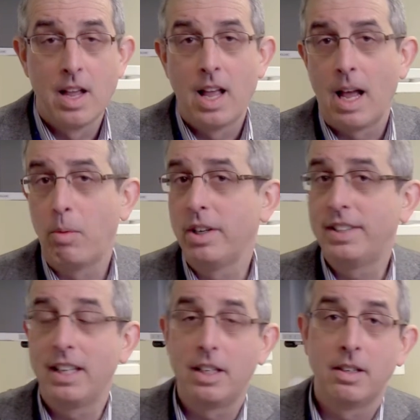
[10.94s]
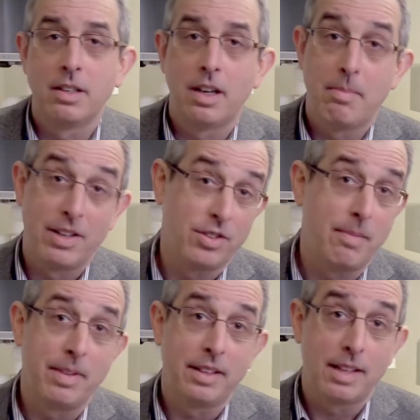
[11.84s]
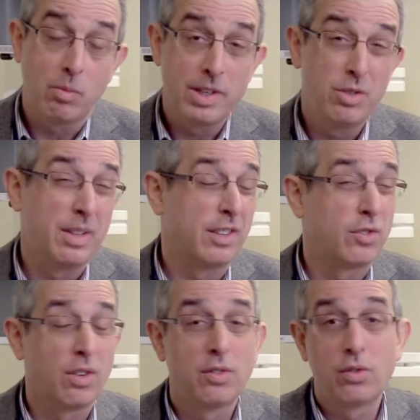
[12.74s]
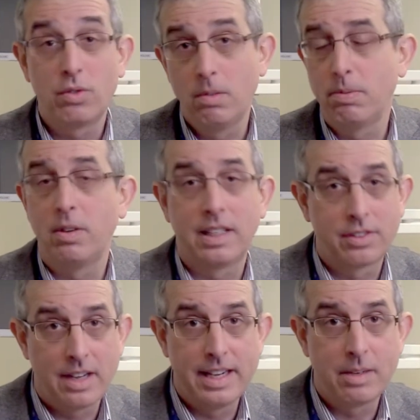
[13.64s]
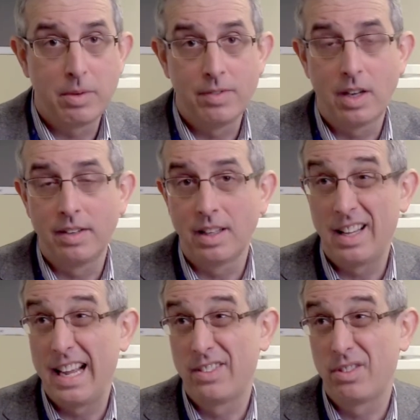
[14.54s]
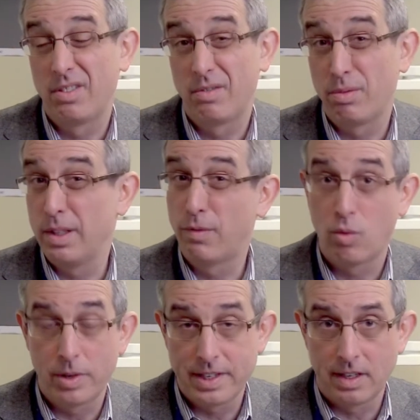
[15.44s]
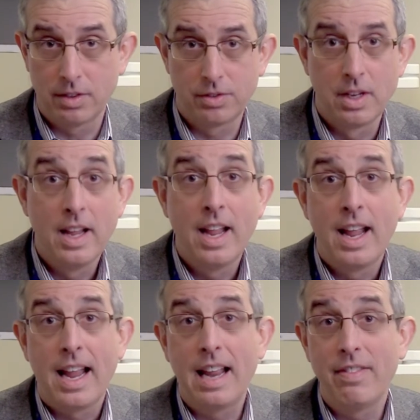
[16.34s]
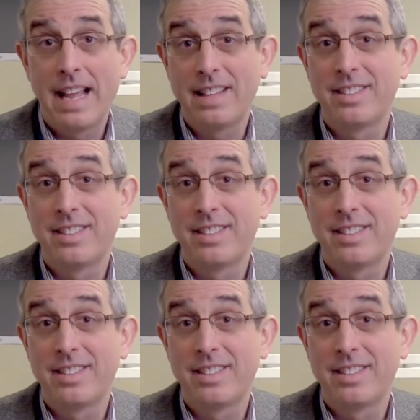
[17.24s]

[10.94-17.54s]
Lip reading: I want to tell you about something that we do that's super exciting we've done in the last 3 or 4 years, and that's